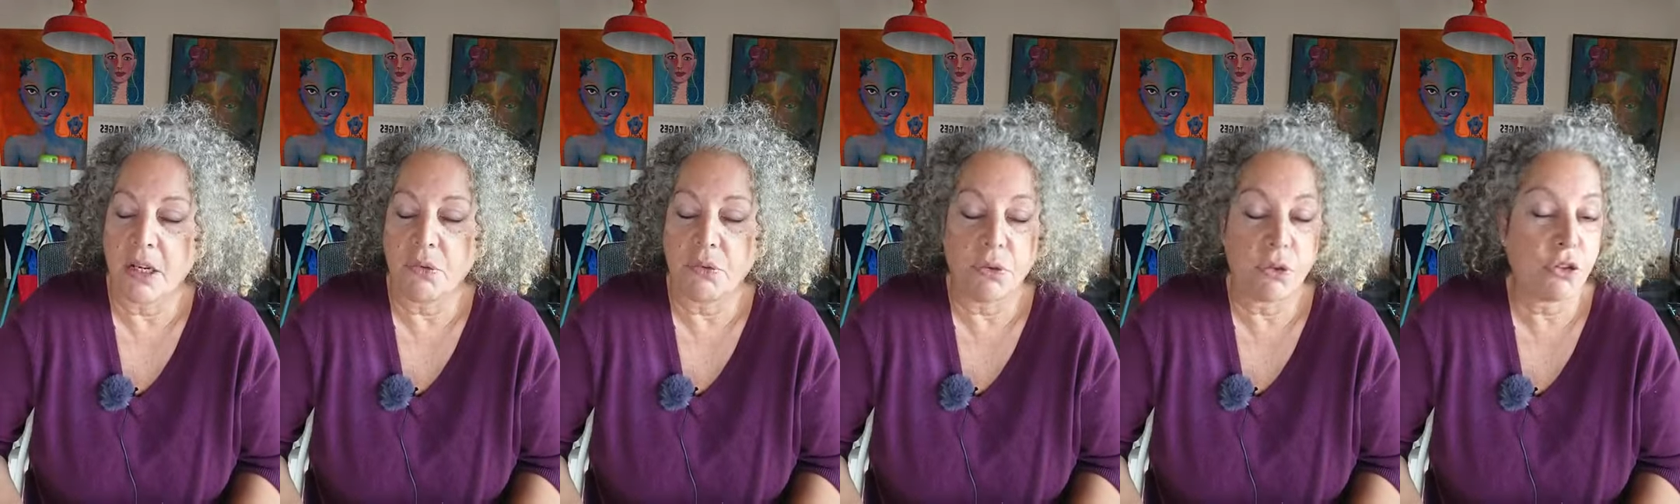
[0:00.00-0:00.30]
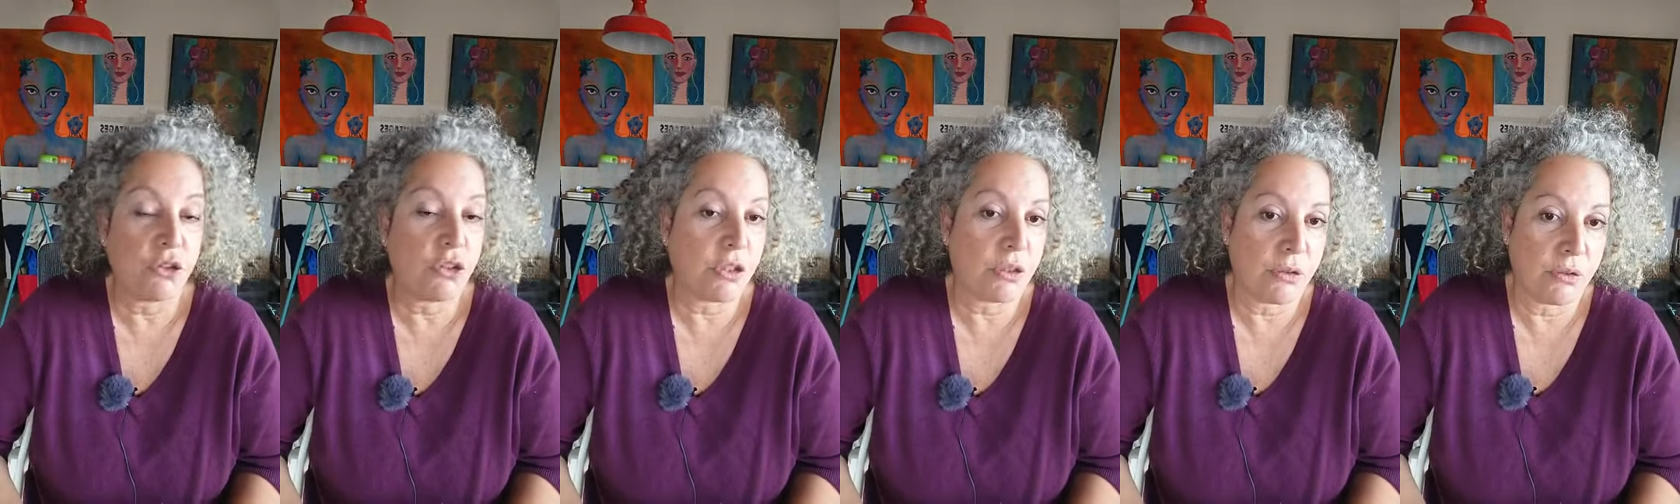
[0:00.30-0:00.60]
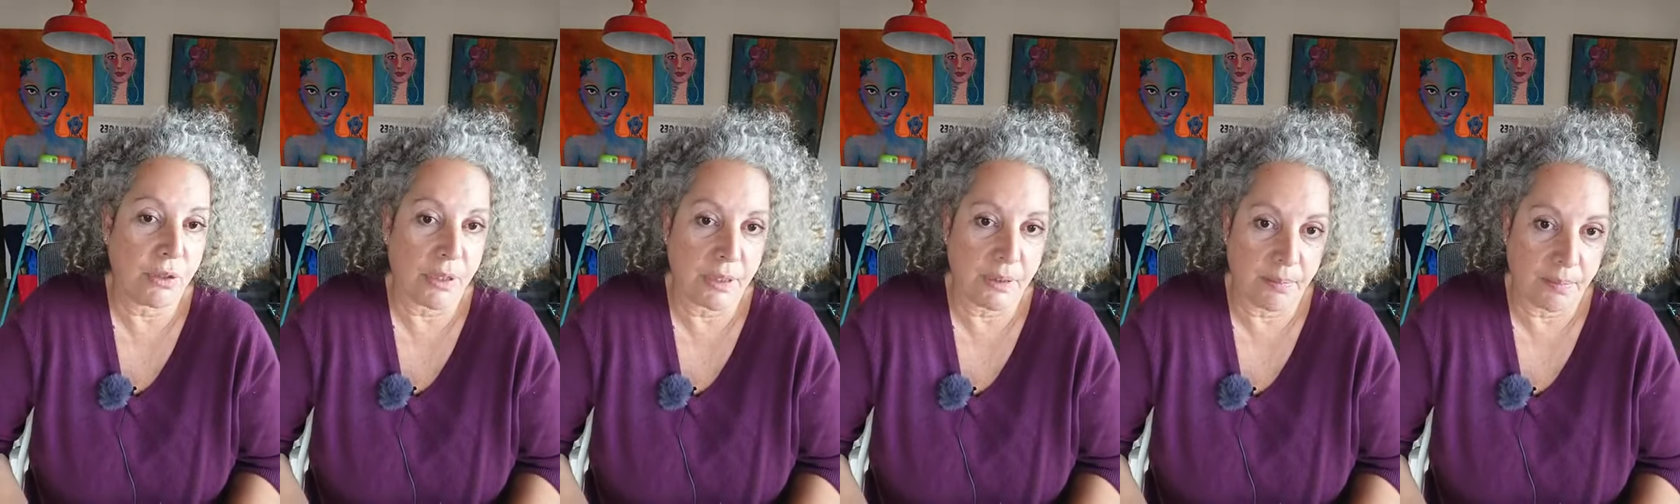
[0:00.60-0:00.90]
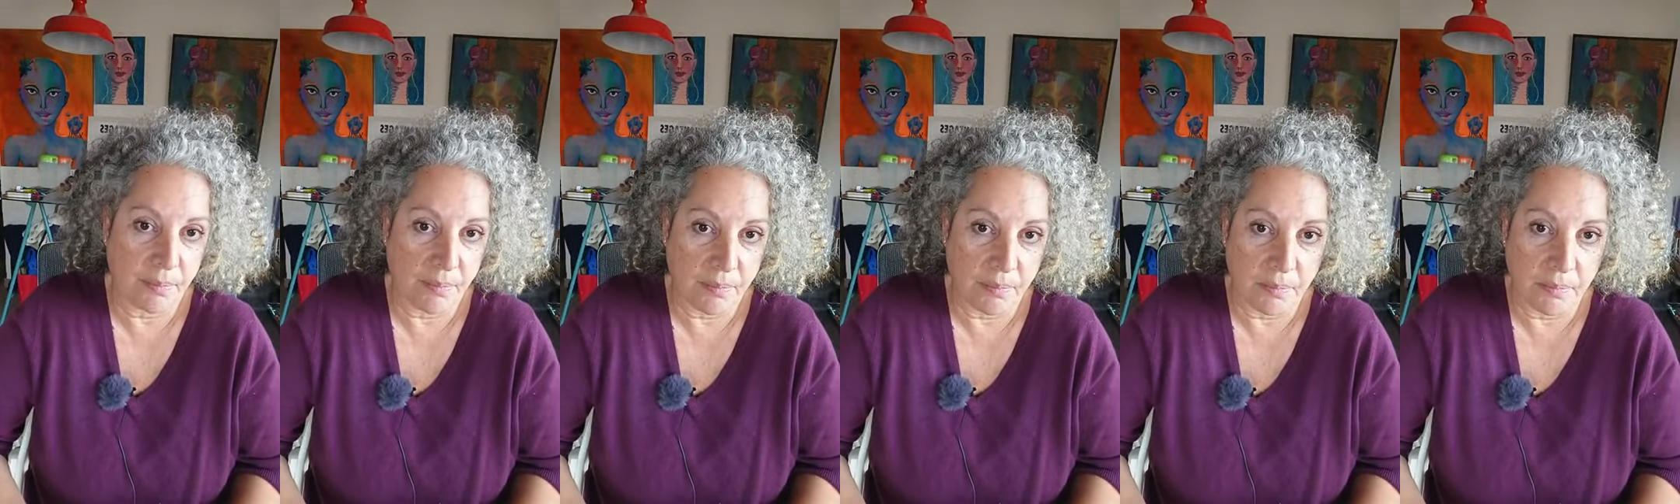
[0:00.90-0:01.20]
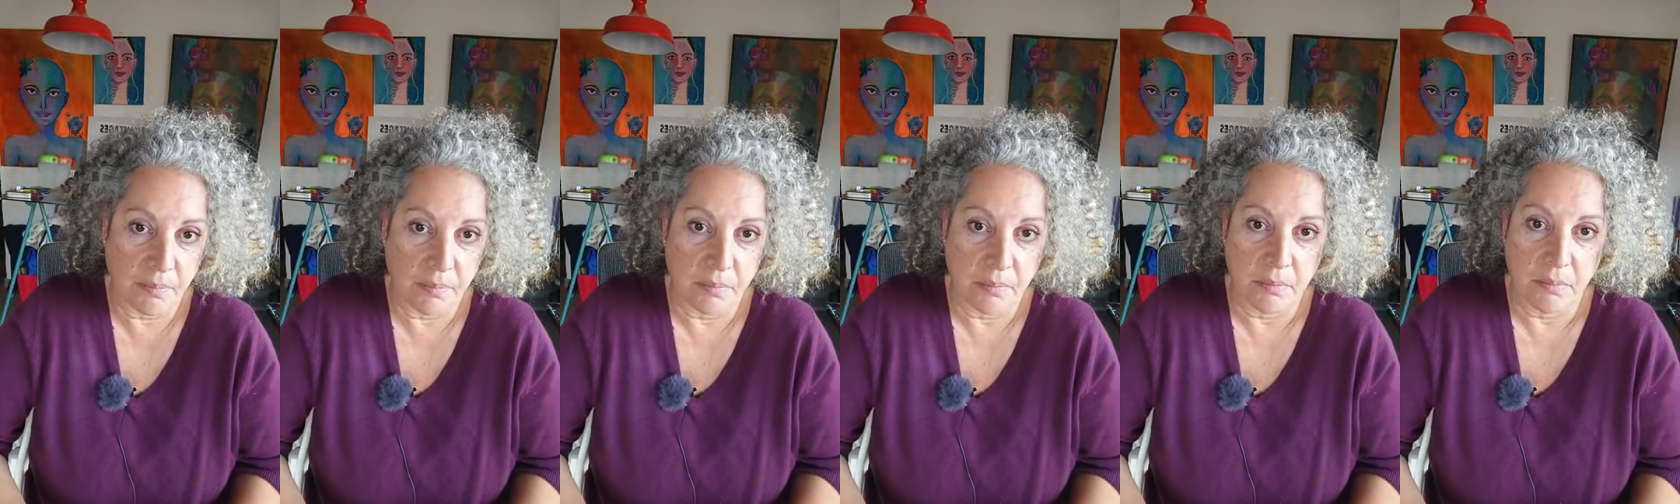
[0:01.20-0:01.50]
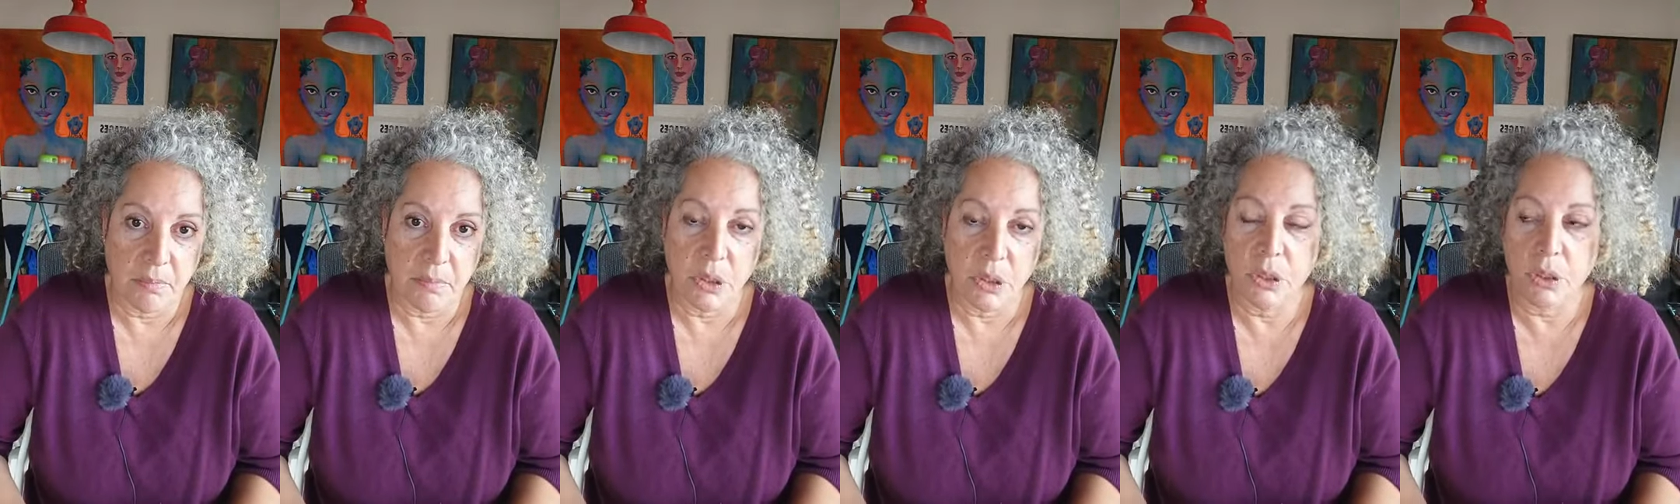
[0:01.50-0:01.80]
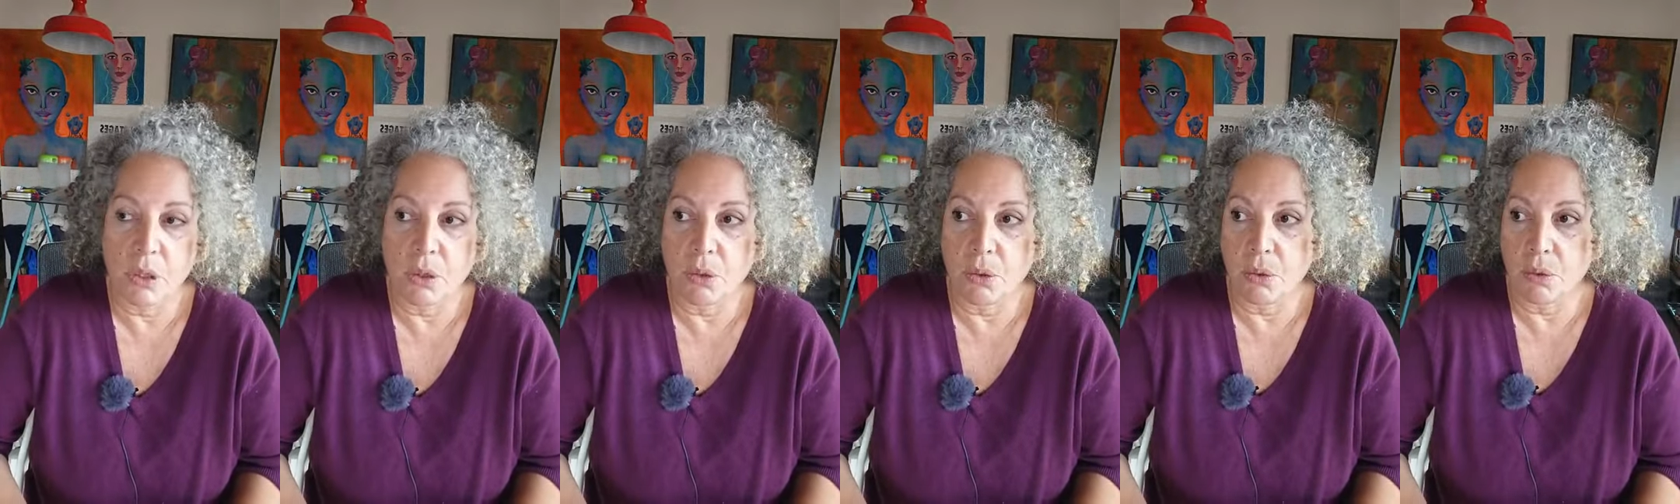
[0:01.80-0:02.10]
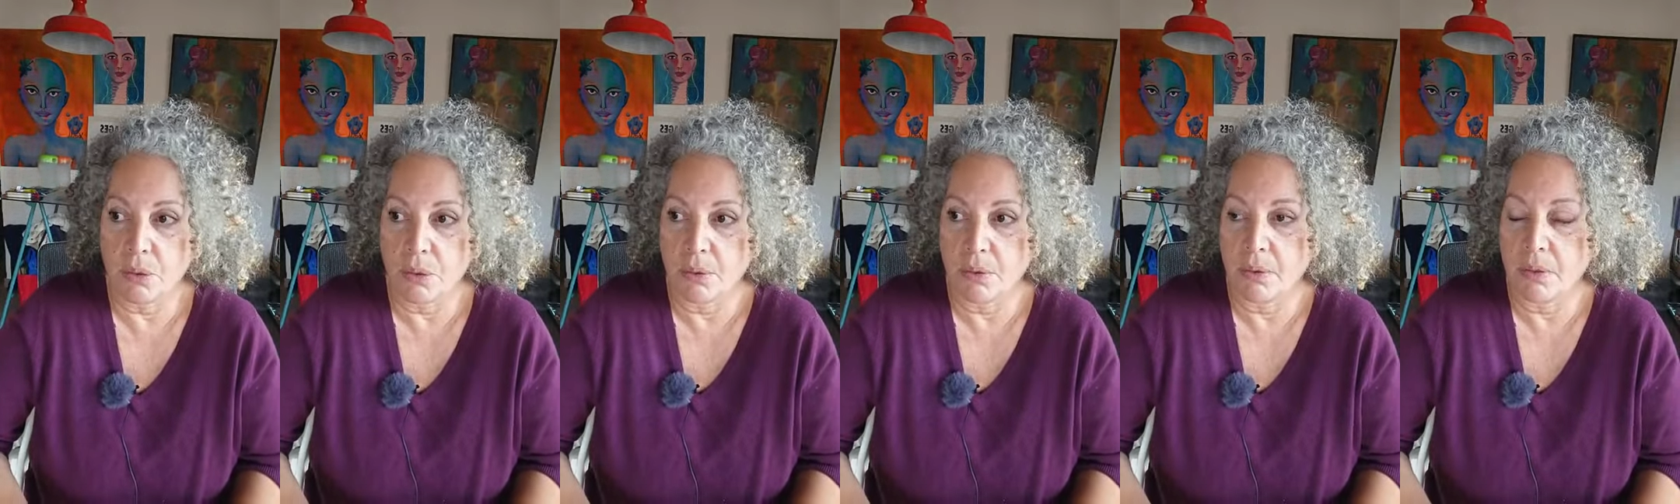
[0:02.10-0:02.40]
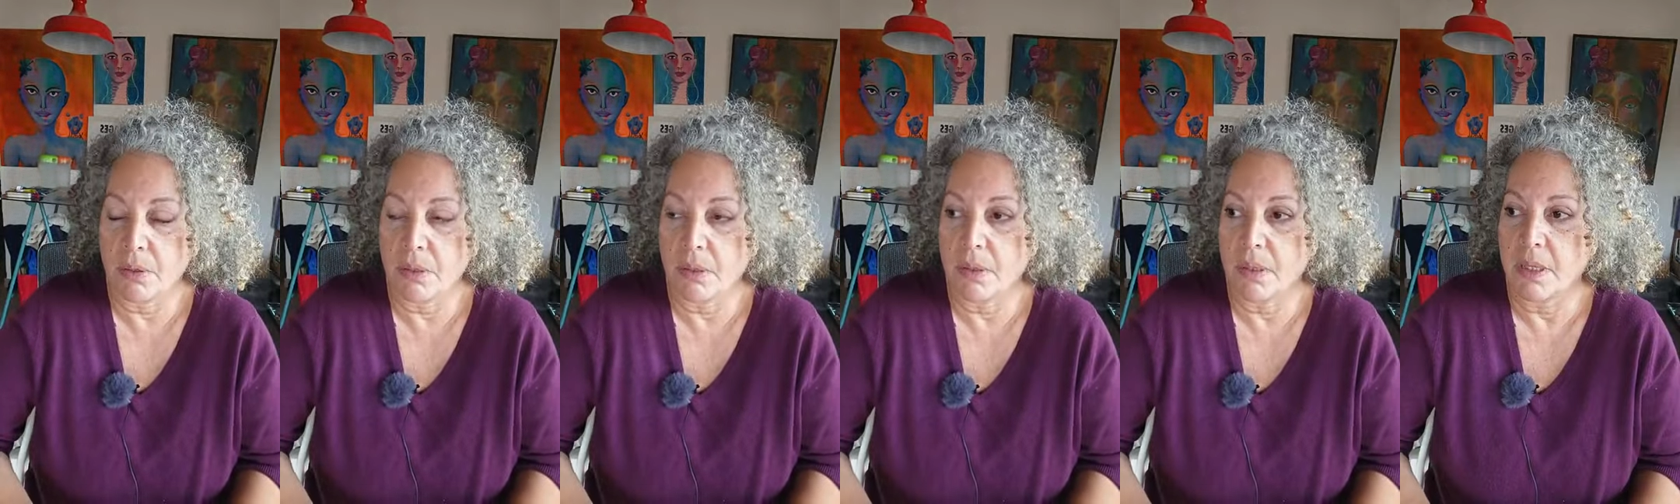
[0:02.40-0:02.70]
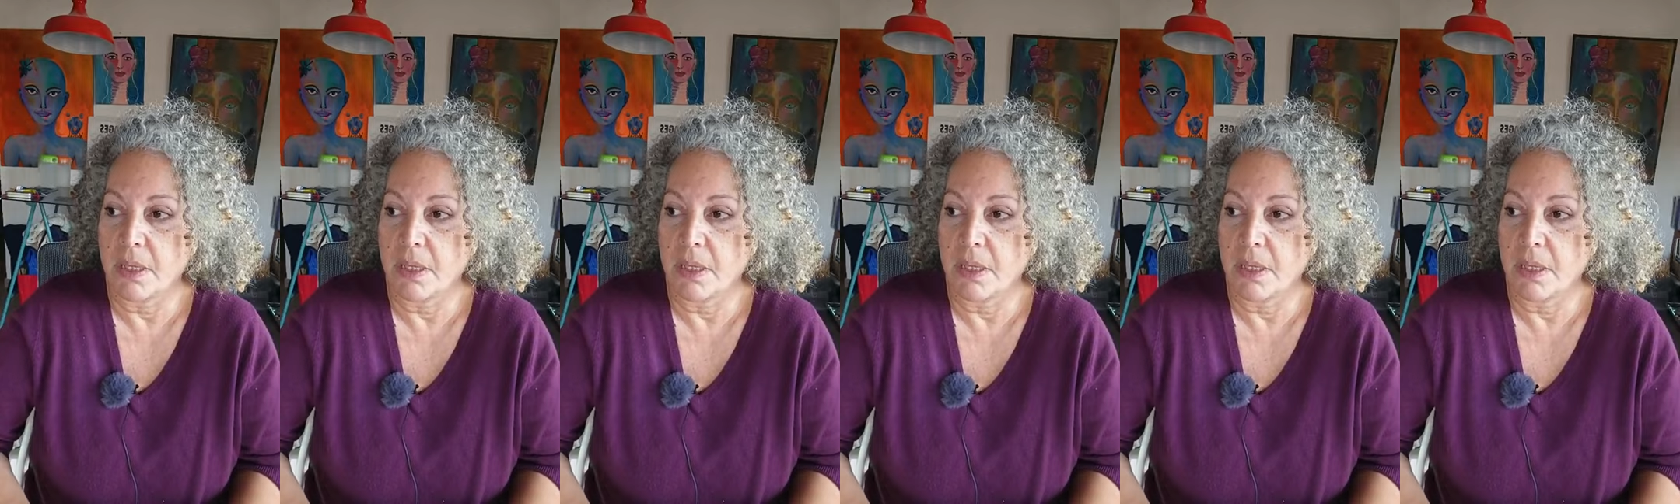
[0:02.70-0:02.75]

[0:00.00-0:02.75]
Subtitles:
for children. So